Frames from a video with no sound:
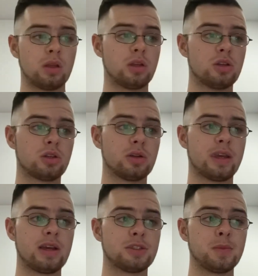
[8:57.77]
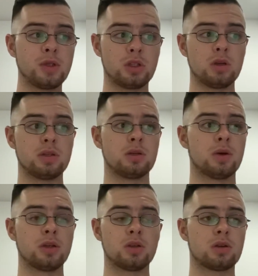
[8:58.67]
you're just going to get substituted or
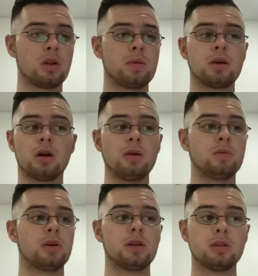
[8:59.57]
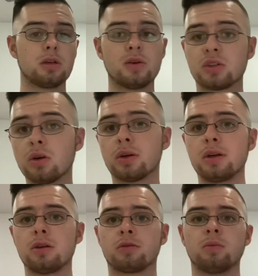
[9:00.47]
you're just going to be at home really. So it's not good
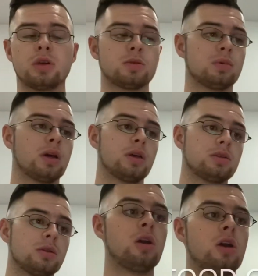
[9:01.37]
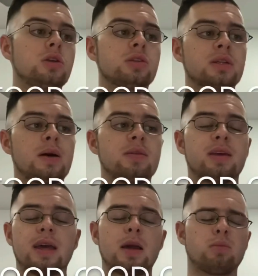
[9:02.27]
enough from these players. Who stood out in the
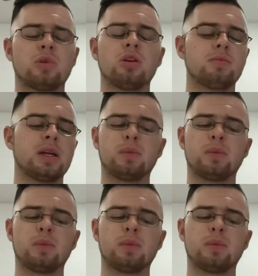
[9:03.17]
game? Not many